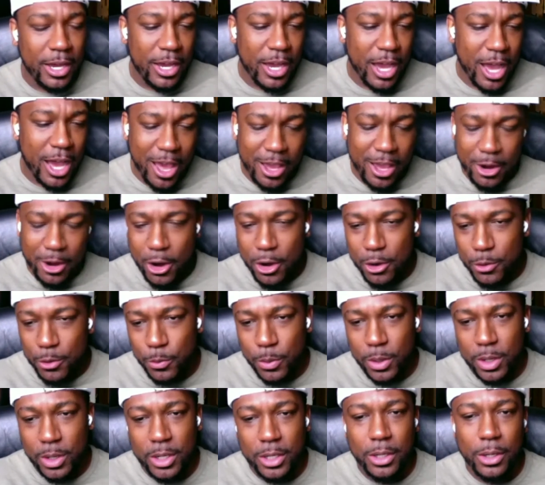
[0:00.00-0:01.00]

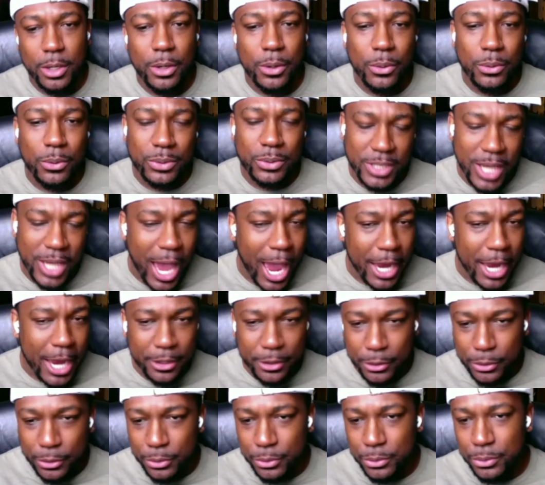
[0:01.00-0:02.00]
iHeartRadio,
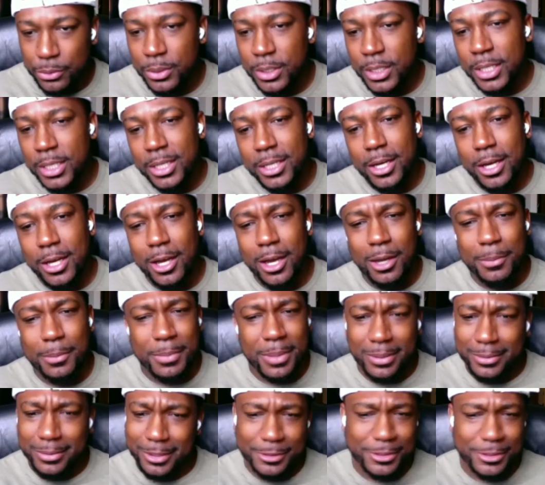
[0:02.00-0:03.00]
Tidal.
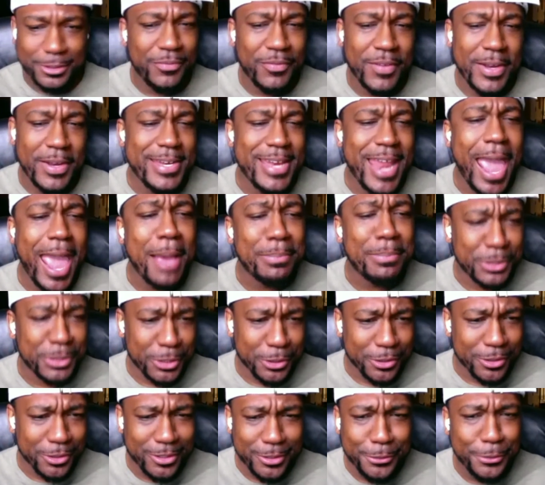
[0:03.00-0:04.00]
There's even
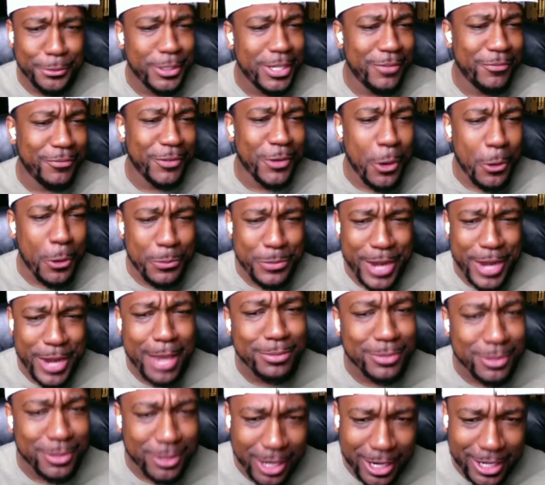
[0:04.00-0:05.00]
Napster. You can even go on
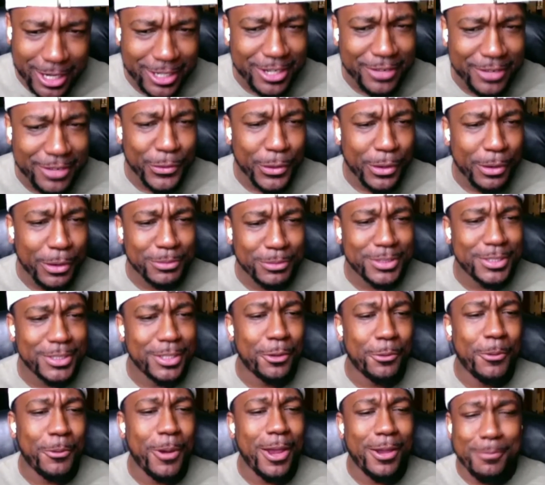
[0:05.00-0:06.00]
Napster. I didn't even know that was still
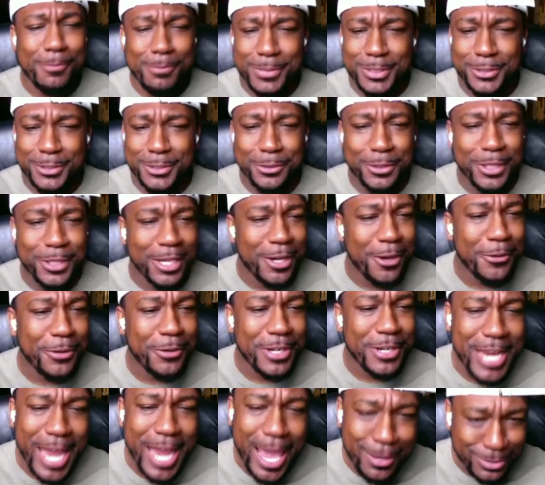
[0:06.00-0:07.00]
around, but you can go to
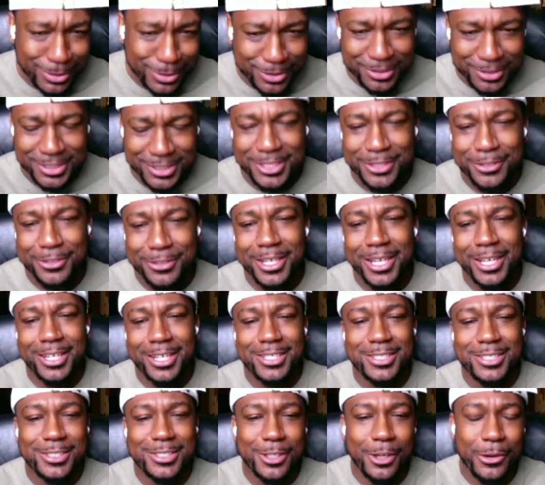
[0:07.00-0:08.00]
Napster and still get
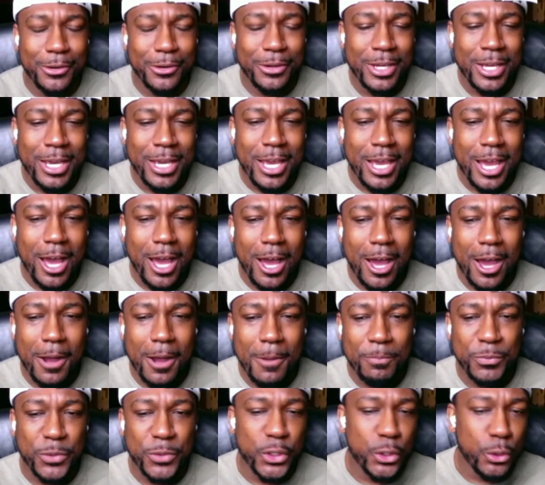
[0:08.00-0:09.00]
it. So
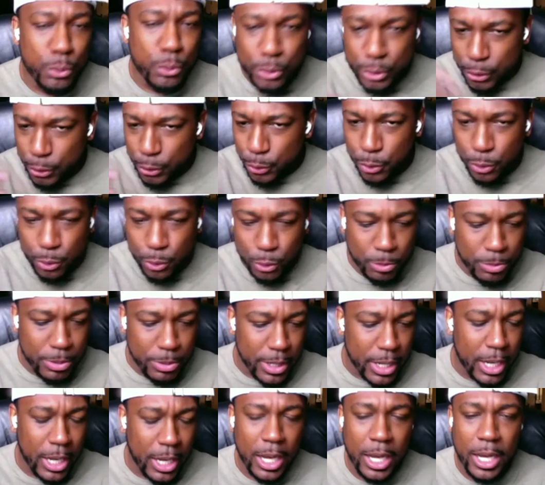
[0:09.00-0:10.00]
YouTube,
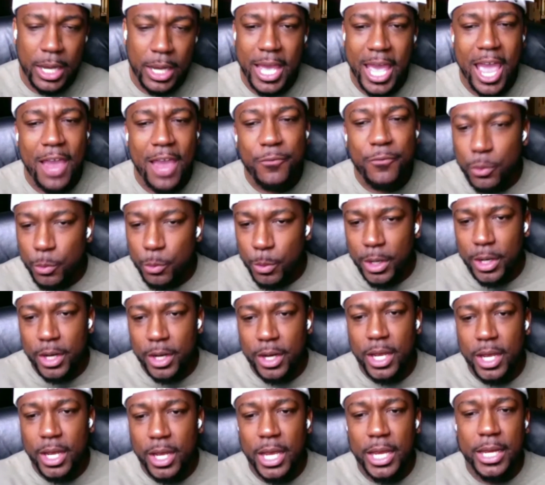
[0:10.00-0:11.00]

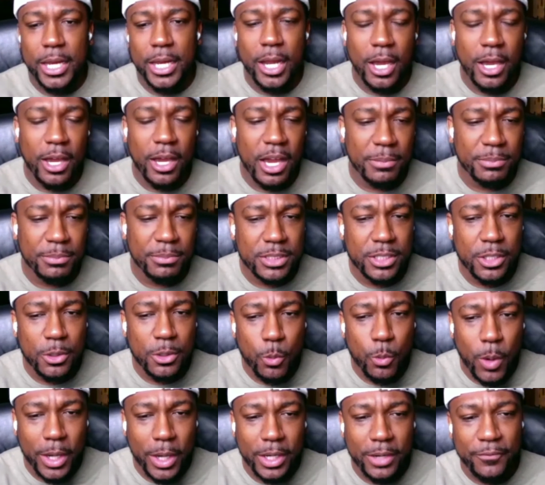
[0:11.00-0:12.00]
everywhere, and I'm still
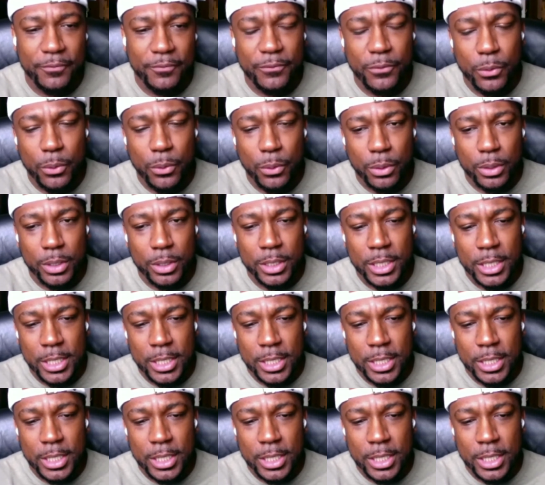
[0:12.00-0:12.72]
waiting for